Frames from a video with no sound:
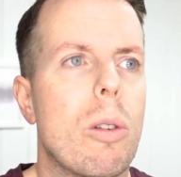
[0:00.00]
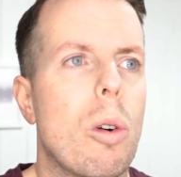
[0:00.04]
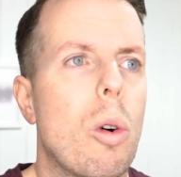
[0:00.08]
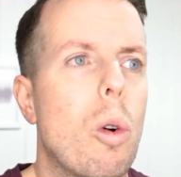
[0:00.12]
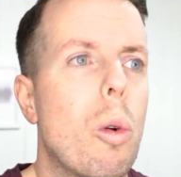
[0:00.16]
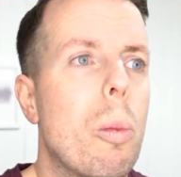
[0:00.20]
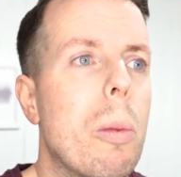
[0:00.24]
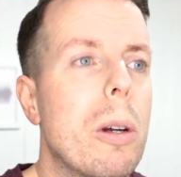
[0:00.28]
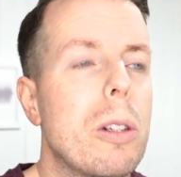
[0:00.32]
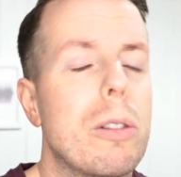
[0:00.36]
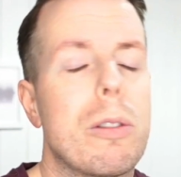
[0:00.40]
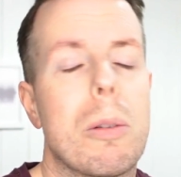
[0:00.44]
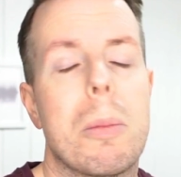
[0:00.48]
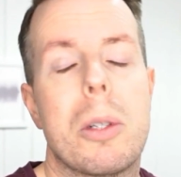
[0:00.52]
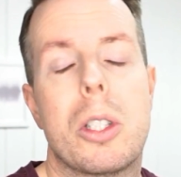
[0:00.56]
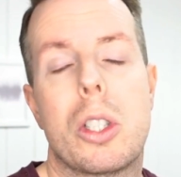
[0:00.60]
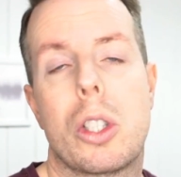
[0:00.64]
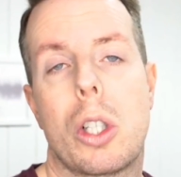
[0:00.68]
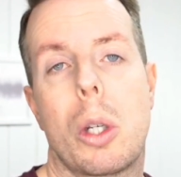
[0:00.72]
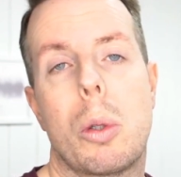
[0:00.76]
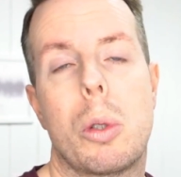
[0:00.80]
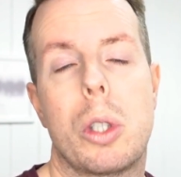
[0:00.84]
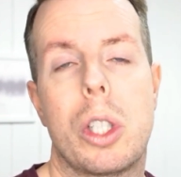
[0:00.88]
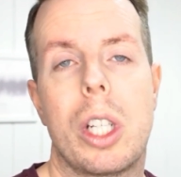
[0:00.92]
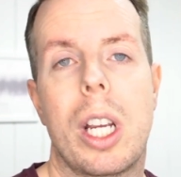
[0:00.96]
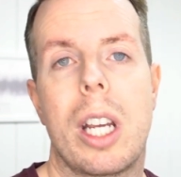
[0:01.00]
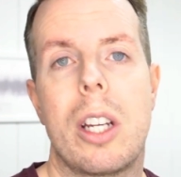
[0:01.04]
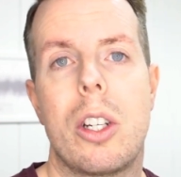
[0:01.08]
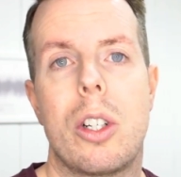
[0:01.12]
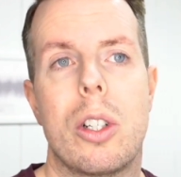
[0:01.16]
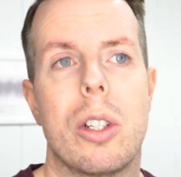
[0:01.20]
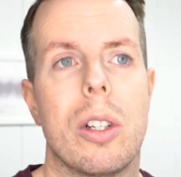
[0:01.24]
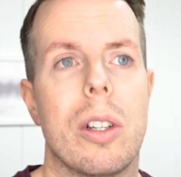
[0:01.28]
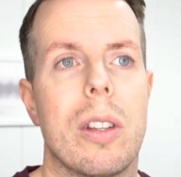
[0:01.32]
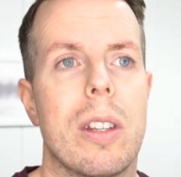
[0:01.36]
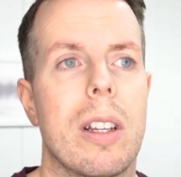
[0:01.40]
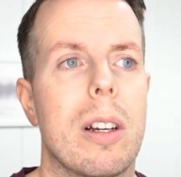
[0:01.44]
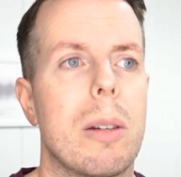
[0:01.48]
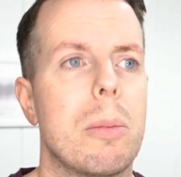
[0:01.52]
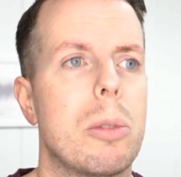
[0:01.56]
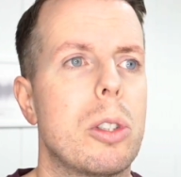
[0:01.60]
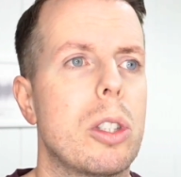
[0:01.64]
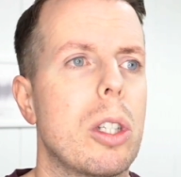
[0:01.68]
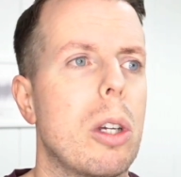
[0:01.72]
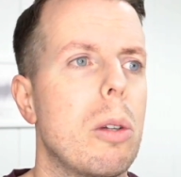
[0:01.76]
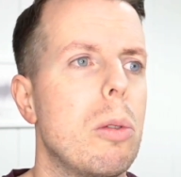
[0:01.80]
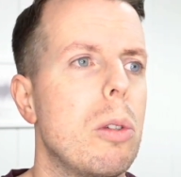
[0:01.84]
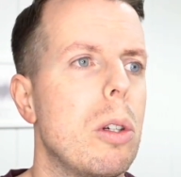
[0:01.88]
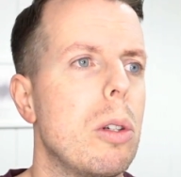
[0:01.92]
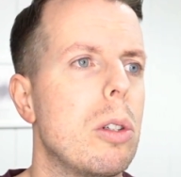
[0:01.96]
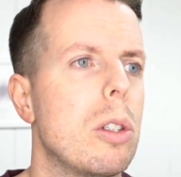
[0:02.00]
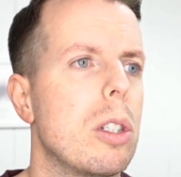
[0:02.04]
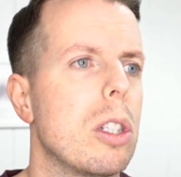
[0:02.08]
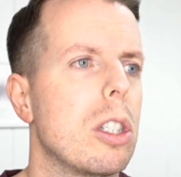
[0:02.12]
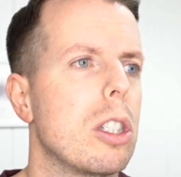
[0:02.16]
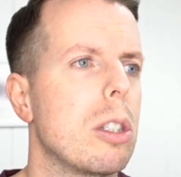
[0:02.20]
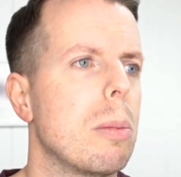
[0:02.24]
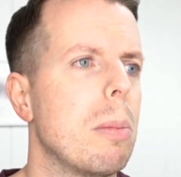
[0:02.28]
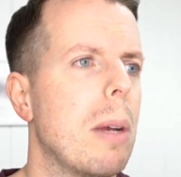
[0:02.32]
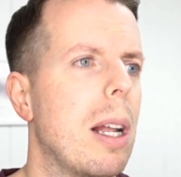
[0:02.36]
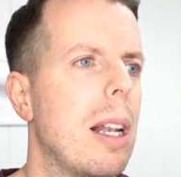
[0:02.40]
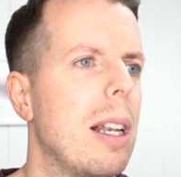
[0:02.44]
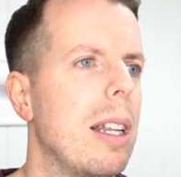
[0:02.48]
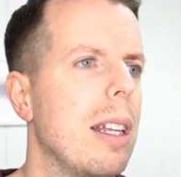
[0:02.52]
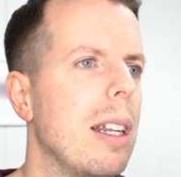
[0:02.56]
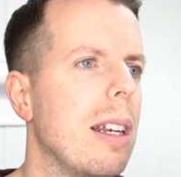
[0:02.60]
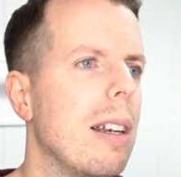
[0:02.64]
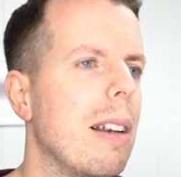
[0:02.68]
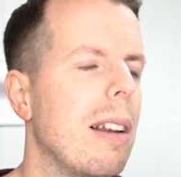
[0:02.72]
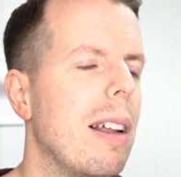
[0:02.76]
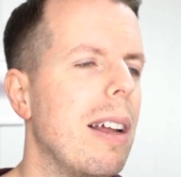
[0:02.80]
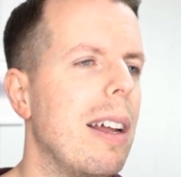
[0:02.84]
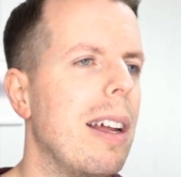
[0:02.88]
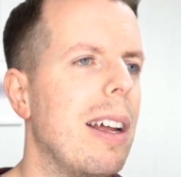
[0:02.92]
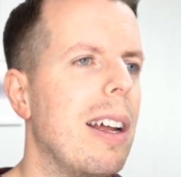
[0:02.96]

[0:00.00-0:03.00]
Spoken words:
almost from association that I'm so used to smelling